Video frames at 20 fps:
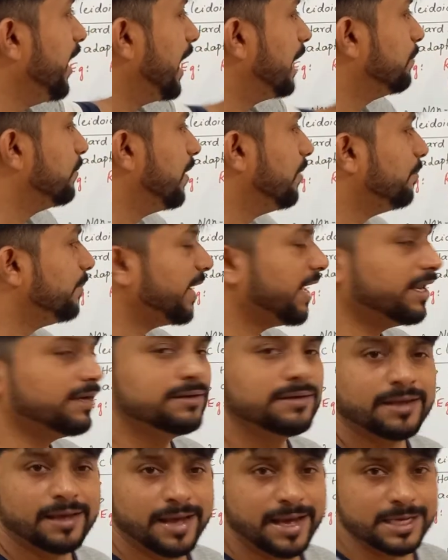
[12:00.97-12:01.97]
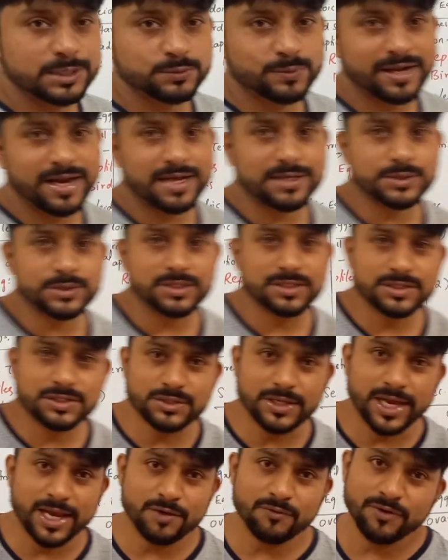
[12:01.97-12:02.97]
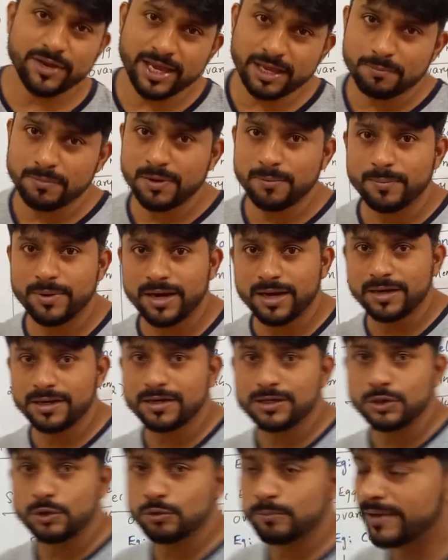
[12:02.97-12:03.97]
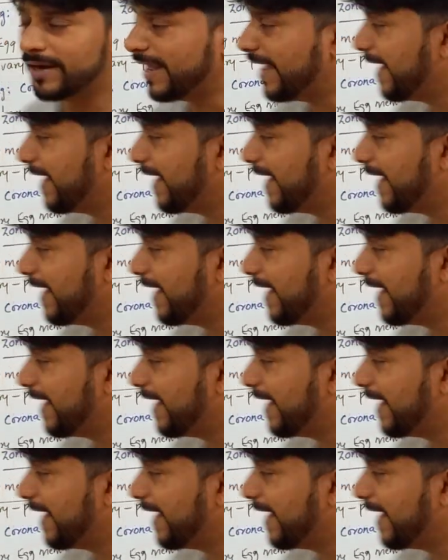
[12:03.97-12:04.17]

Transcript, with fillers: egg membrane as well as secondary egg membrane in human